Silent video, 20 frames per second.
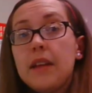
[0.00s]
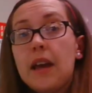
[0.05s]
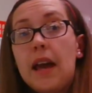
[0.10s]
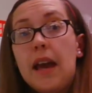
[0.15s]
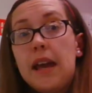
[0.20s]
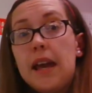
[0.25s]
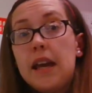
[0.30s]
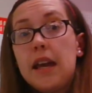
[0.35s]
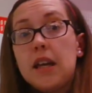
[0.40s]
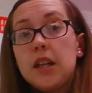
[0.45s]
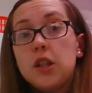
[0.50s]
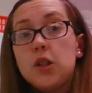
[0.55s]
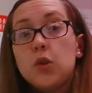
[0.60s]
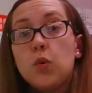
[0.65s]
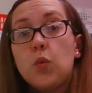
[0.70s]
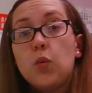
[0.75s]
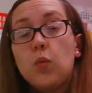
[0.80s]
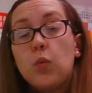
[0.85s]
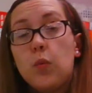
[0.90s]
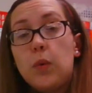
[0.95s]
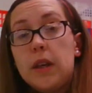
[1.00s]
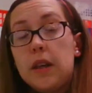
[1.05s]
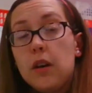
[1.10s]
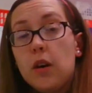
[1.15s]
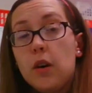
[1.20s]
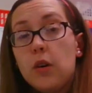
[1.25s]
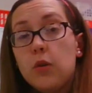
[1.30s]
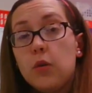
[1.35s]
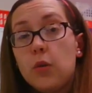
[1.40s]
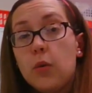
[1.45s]
And we
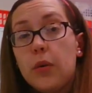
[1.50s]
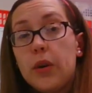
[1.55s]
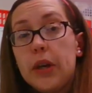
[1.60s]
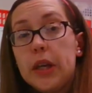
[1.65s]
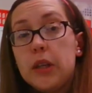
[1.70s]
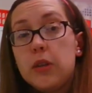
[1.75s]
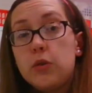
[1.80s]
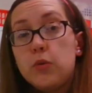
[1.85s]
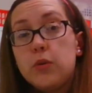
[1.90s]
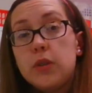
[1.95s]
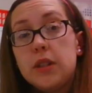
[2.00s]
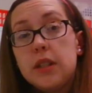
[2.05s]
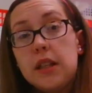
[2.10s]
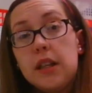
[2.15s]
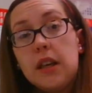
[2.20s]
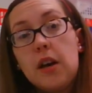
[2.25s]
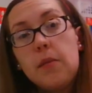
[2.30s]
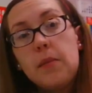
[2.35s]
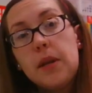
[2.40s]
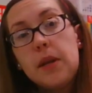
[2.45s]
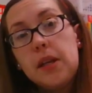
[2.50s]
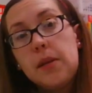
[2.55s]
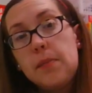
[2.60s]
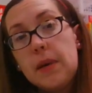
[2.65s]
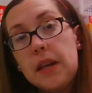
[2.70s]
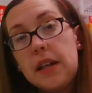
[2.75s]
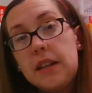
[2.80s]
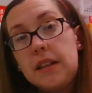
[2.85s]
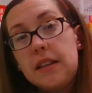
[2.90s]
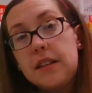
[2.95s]
are going to see how many
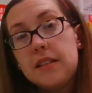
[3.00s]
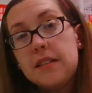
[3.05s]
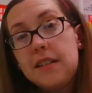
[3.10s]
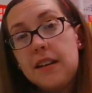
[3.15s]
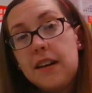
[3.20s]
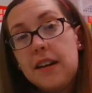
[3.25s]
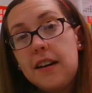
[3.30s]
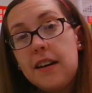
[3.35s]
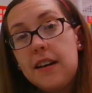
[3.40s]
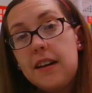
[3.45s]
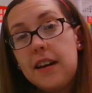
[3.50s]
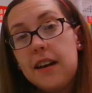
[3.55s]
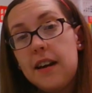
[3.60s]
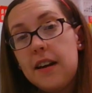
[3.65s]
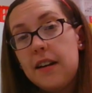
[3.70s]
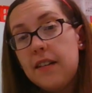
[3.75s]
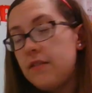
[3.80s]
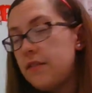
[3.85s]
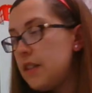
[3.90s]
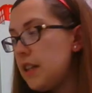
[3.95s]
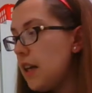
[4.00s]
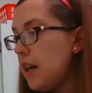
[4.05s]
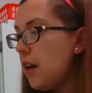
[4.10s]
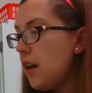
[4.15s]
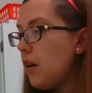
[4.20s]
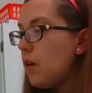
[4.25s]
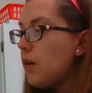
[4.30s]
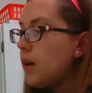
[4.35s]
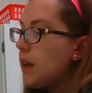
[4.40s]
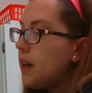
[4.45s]
pennies I have
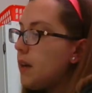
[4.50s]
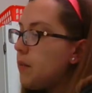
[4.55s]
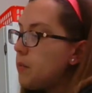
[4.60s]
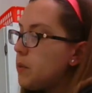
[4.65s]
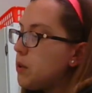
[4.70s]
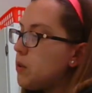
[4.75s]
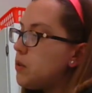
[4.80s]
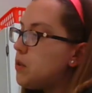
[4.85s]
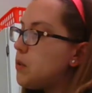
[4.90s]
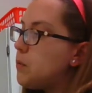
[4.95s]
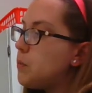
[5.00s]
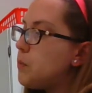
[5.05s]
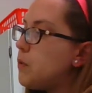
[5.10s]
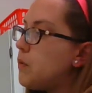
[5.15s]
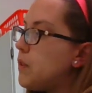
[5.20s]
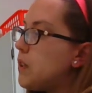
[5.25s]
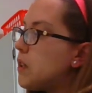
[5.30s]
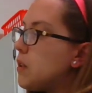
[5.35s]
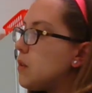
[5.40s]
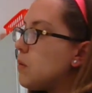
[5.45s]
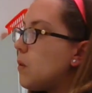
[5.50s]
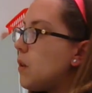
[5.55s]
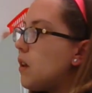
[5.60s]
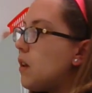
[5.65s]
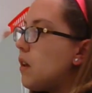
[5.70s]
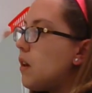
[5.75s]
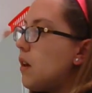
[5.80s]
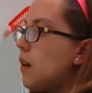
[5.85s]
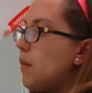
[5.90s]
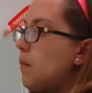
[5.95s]
now. And I'm going to move this one
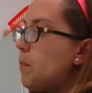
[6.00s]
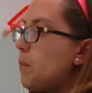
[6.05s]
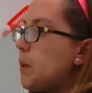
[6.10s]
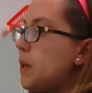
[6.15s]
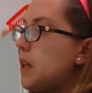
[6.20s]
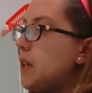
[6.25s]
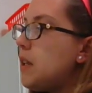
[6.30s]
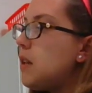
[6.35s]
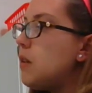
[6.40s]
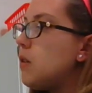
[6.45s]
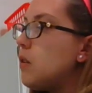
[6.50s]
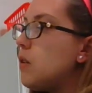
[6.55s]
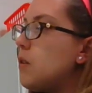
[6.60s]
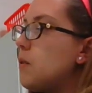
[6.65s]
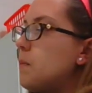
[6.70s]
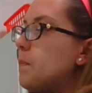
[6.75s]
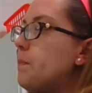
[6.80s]
up here.